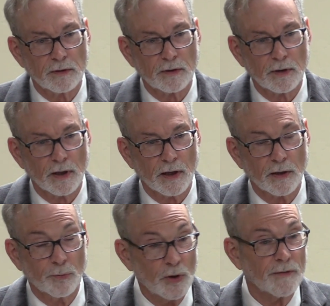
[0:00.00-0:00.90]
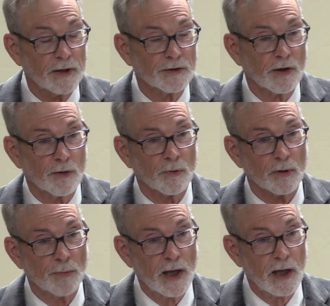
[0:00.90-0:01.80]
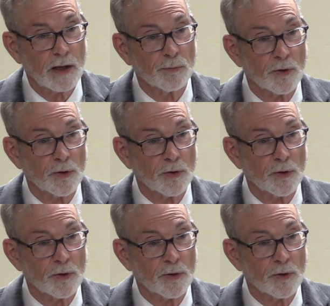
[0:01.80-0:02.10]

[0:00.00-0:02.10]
movies that were made,